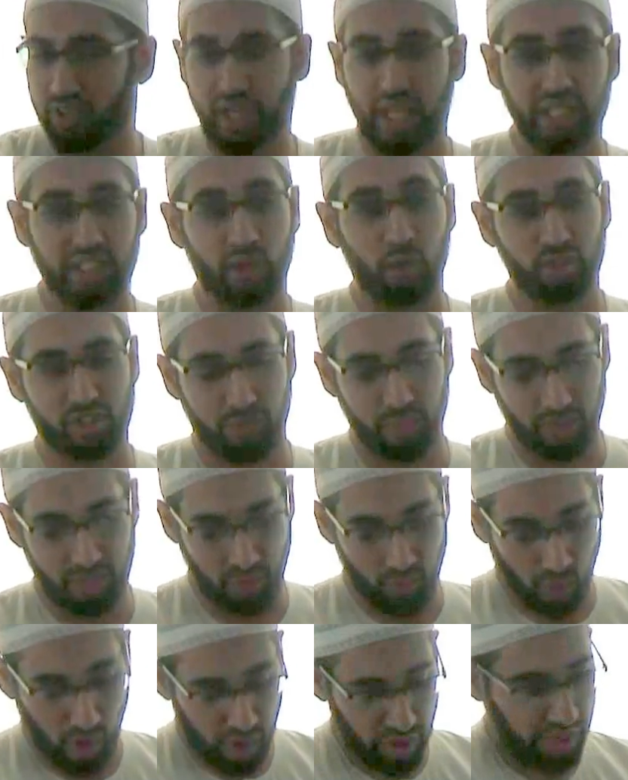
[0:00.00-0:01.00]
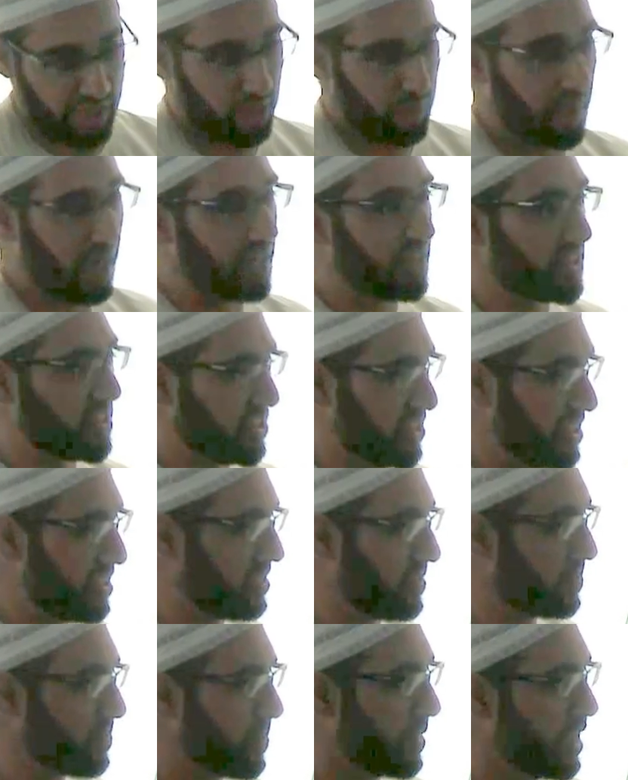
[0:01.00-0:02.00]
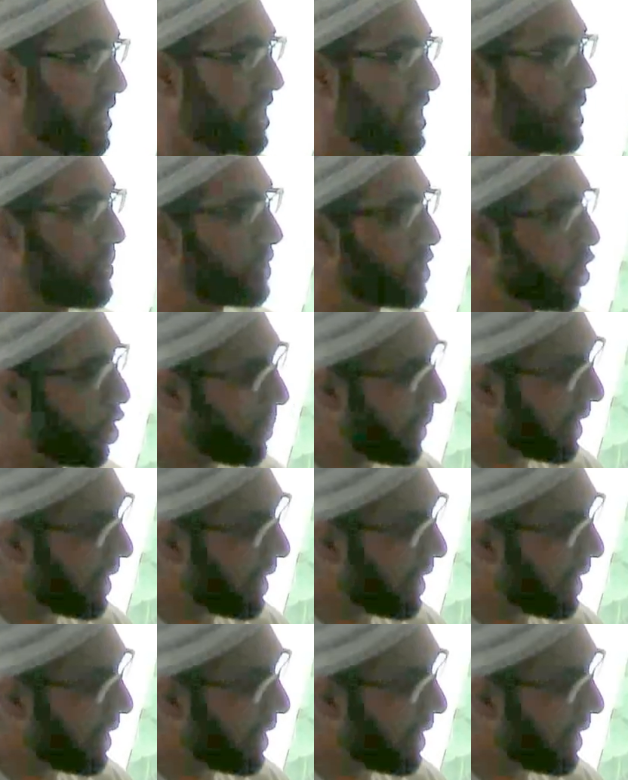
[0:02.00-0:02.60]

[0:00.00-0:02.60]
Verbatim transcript: not the ocean, but the water nearby, the sea. He would go